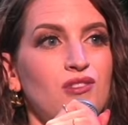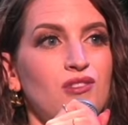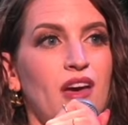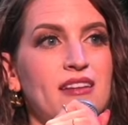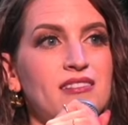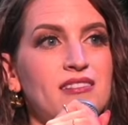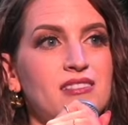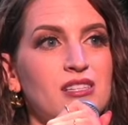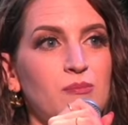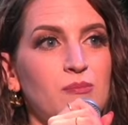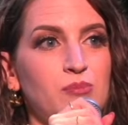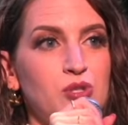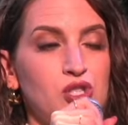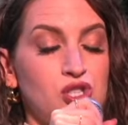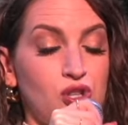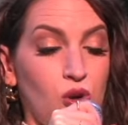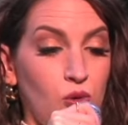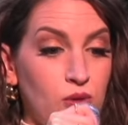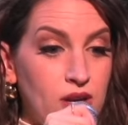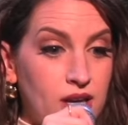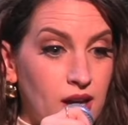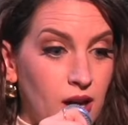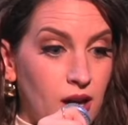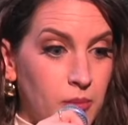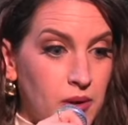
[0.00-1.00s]
ends up
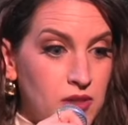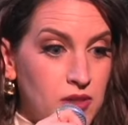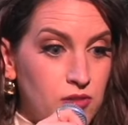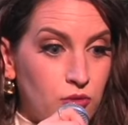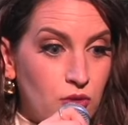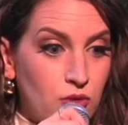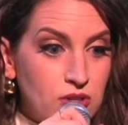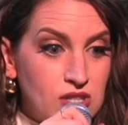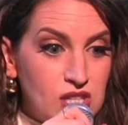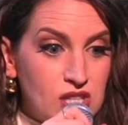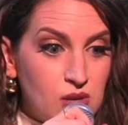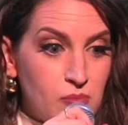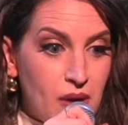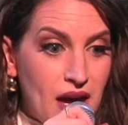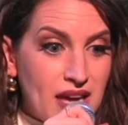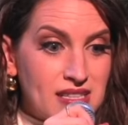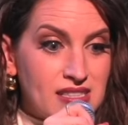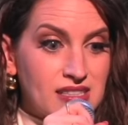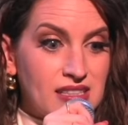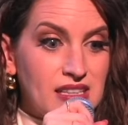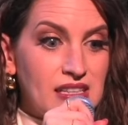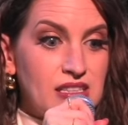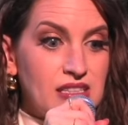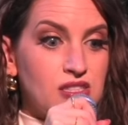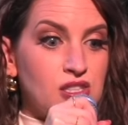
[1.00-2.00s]
showing up on the road to
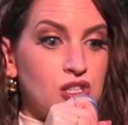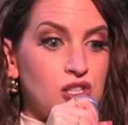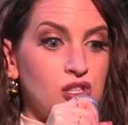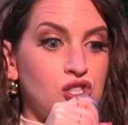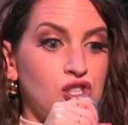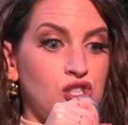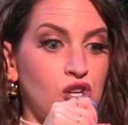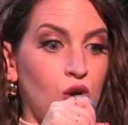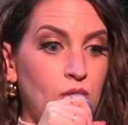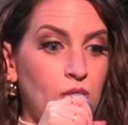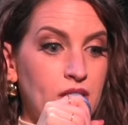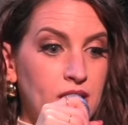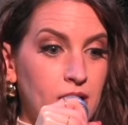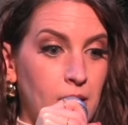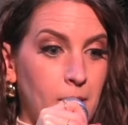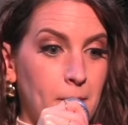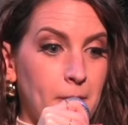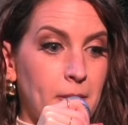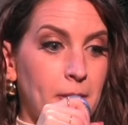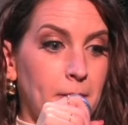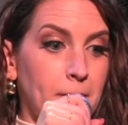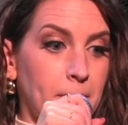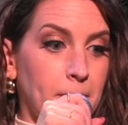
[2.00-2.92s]
Damascus, showing up